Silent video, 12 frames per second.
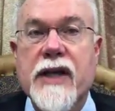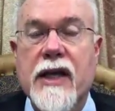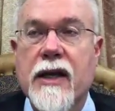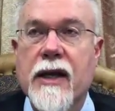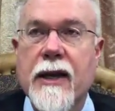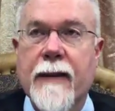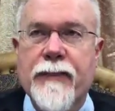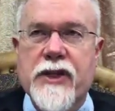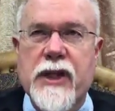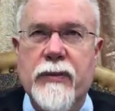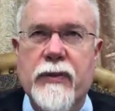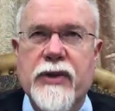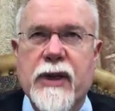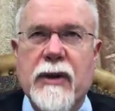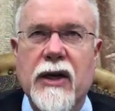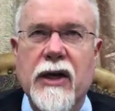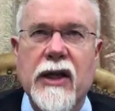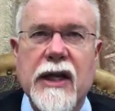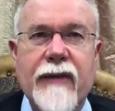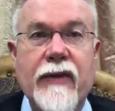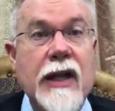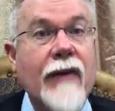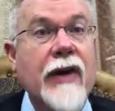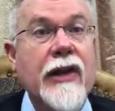See, when we talk about a little
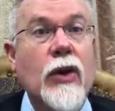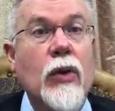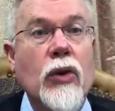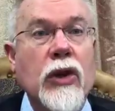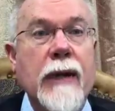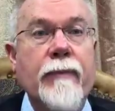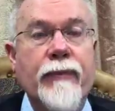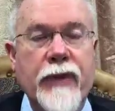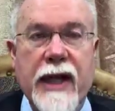leaven leavening the whole lump,